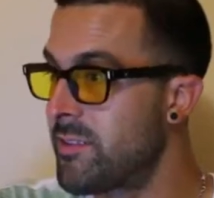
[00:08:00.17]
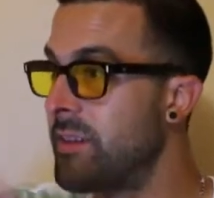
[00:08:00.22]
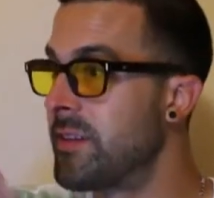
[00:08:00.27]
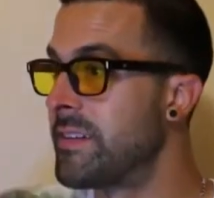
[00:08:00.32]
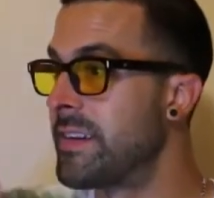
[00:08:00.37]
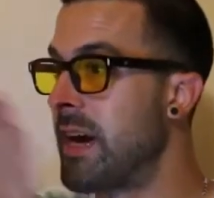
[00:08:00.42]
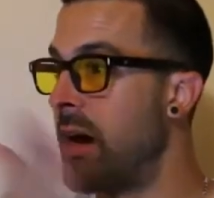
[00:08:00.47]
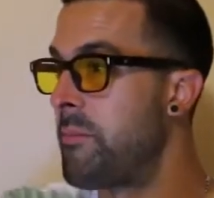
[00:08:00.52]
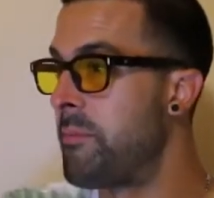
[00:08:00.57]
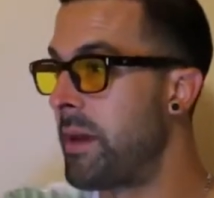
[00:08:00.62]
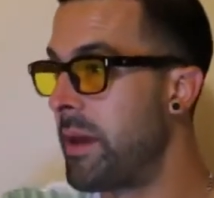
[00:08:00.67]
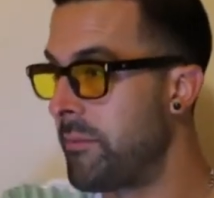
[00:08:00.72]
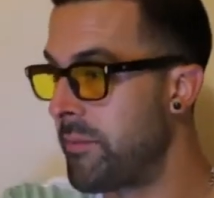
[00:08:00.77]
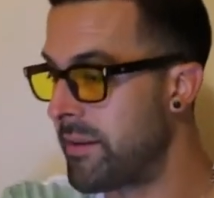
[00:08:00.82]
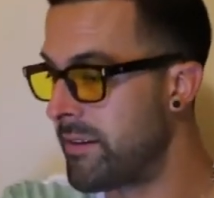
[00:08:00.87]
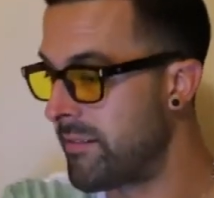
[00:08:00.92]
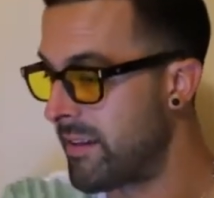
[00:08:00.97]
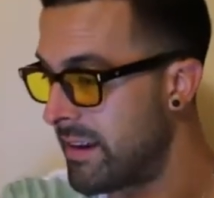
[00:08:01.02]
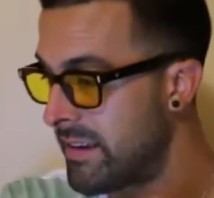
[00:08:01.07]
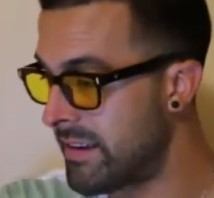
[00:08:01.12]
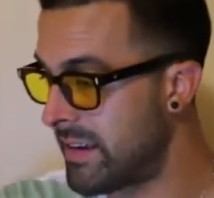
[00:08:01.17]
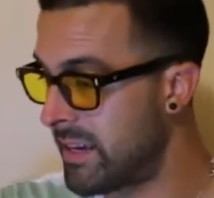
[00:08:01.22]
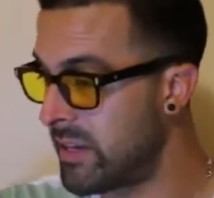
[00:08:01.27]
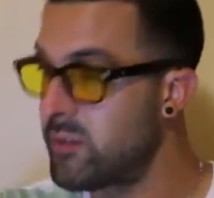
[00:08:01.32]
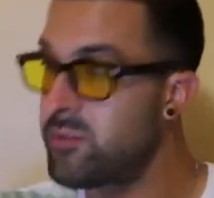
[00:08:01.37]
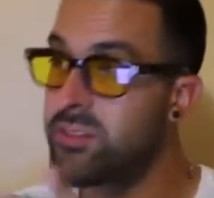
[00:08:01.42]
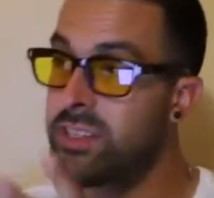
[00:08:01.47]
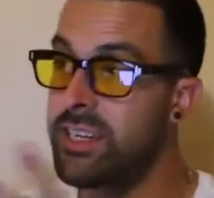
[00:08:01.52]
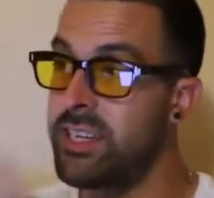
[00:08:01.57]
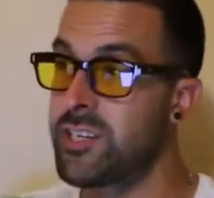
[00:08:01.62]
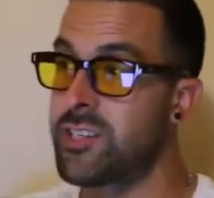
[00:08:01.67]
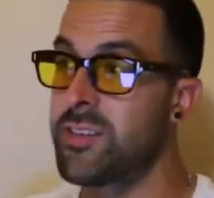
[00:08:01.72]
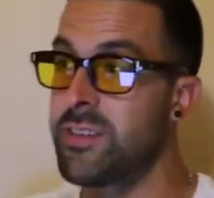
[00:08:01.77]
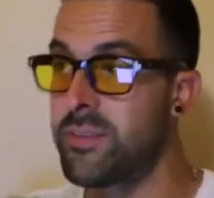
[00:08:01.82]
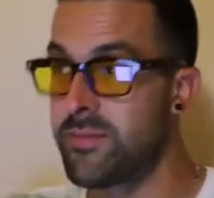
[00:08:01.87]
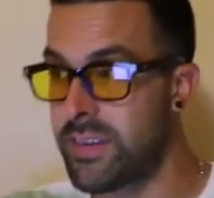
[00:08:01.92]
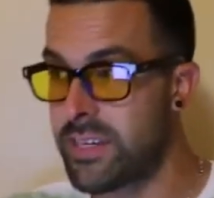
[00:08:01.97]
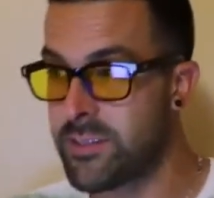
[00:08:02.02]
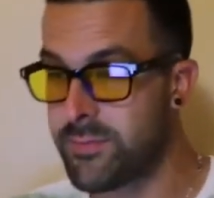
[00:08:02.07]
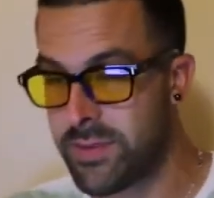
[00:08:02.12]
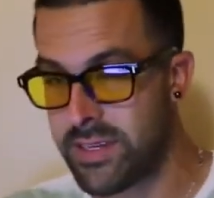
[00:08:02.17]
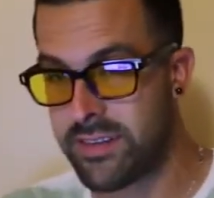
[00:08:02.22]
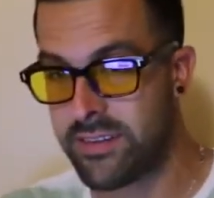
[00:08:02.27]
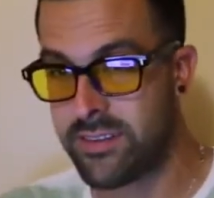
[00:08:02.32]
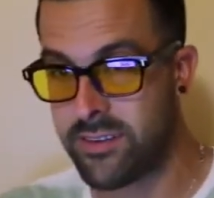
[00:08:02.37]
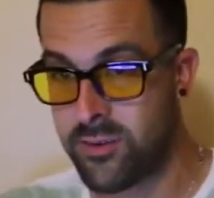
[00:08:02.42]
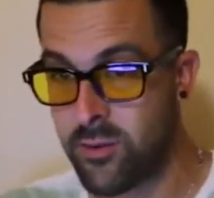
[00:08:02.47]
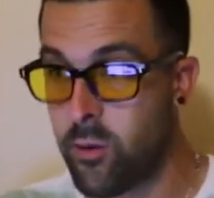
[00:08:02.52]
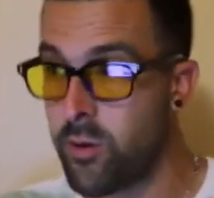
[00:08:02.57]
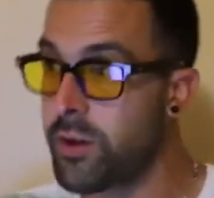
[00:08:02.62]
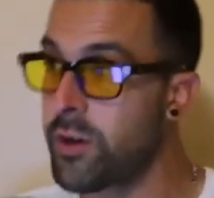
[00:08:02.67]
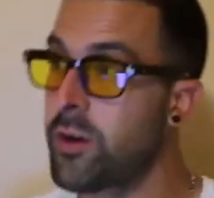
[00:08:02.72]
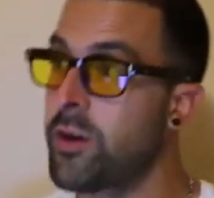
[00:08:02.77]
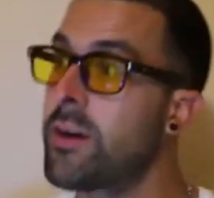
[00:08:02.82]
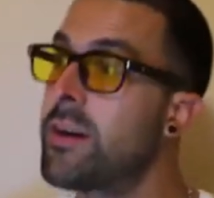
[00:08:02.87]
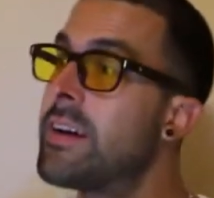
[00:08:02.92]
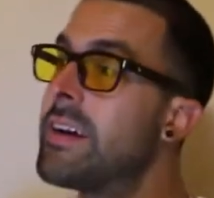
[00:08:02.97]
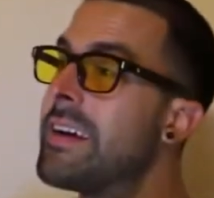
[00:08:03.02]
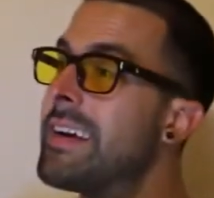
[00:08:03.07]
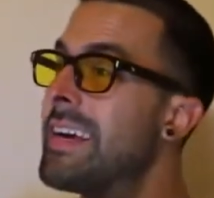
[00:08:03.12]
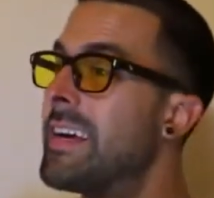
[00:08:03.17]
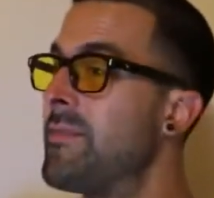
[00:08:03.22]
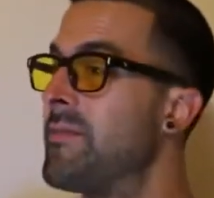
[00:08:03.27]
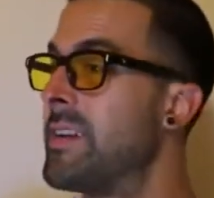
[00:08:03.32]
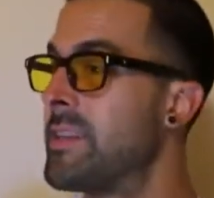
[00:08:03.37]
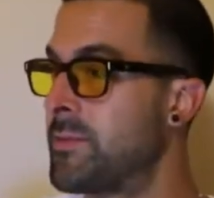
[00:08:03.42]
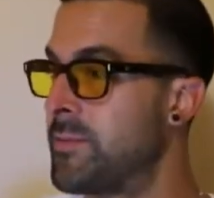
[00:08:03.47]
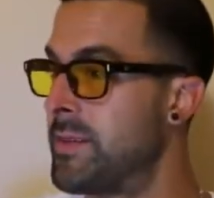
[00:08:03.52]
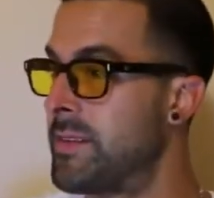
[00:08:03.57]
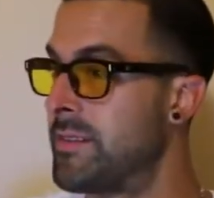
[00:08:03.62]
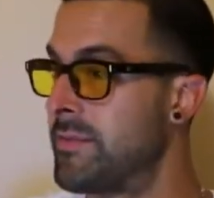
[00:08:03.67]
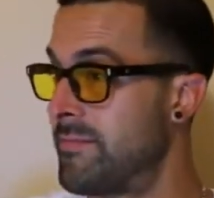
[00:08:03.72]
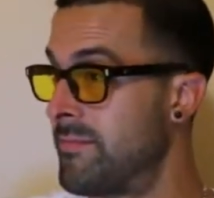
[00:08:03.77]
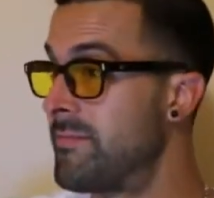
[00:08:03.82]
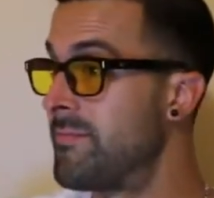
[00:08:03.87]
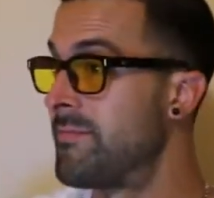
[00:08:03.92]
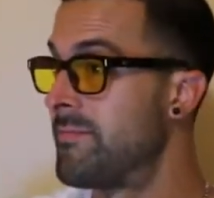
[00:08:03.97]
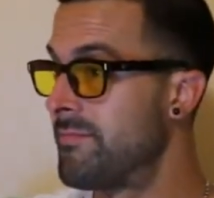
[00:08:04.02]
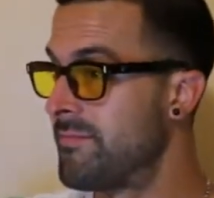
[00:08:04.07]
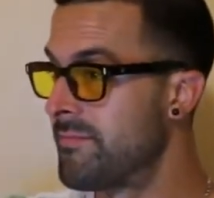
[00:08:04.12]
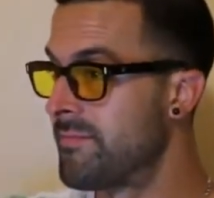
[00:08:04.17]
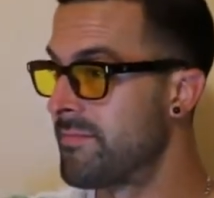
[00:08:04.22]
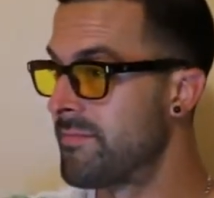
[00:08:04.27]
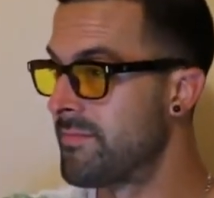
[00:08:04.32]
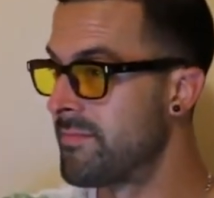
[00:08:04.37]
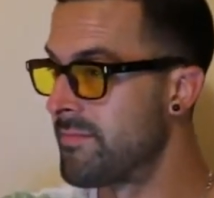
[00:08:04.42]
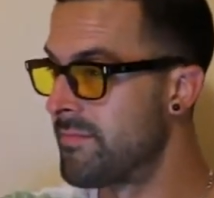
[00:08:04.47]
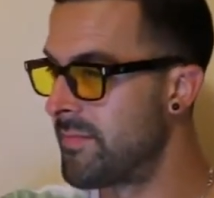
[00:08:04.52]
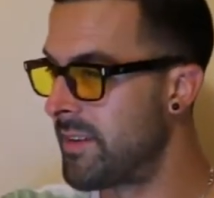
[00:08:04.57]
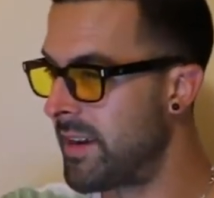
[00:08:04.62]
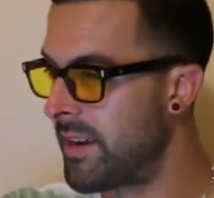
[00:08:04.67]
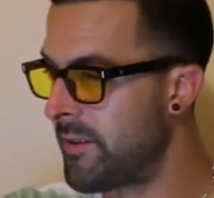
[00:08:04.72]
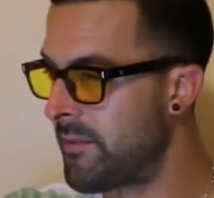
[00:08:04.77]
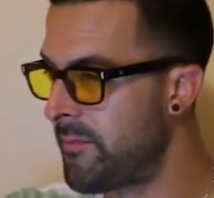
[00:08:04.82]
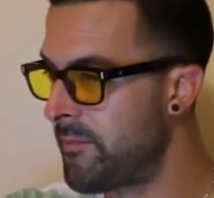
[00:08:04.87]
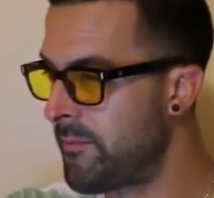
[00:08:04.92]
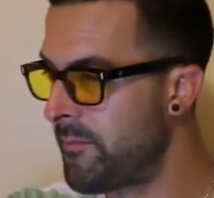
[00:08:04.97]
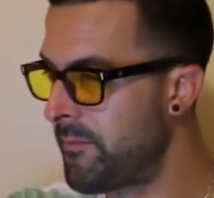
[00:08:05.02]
or your down payment, right? I use initial investment or your investment, right?